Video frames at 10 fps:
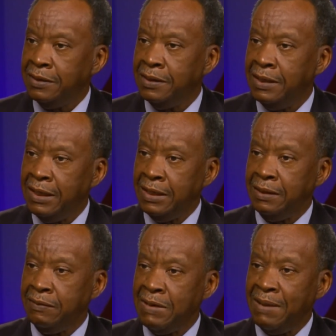
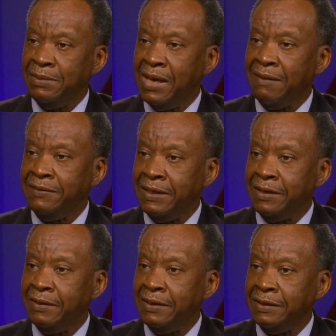And dropped me off
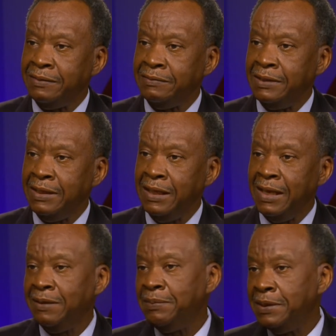there, and he
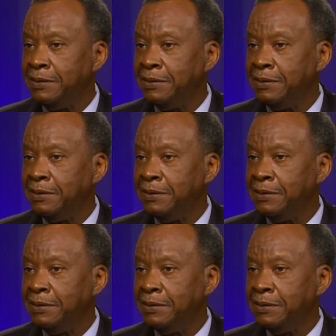left me.